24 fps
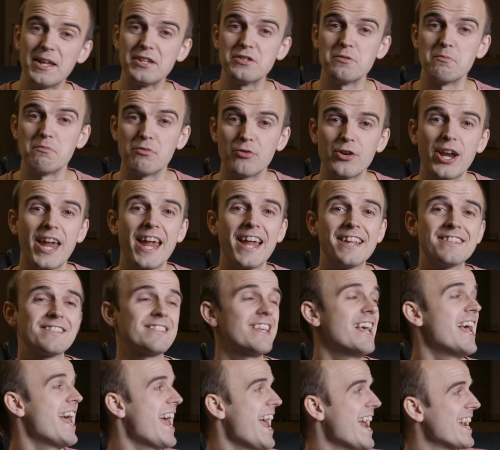Legend Brands,
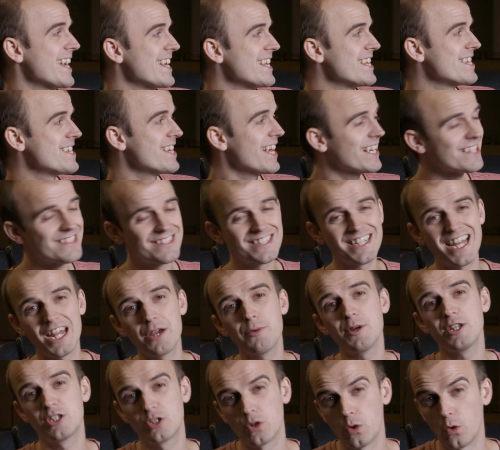and yesterday
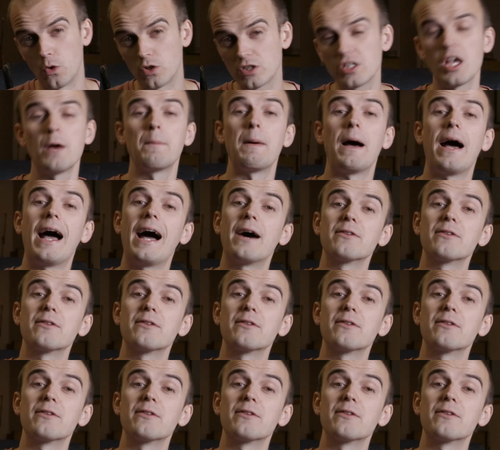we talked about